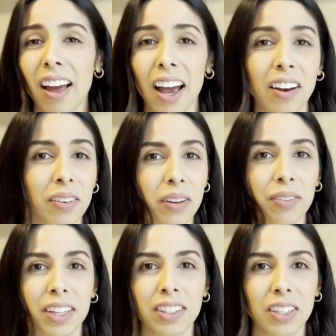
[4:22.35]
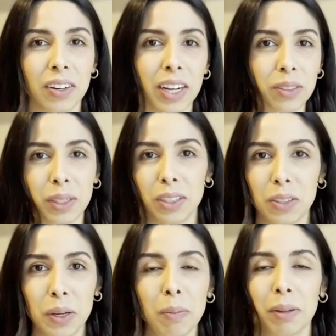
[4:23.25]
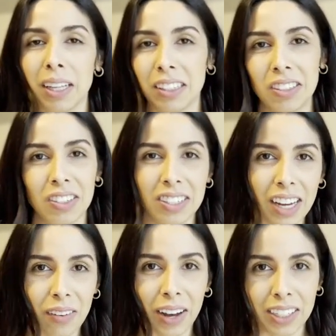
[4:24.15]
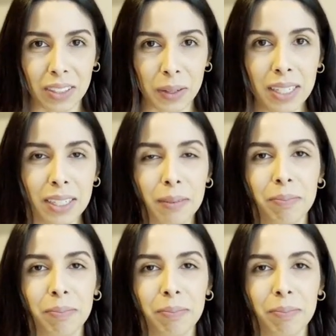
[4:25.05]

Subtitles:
I don't know if that's the correct way to do it, but that's just how I do it.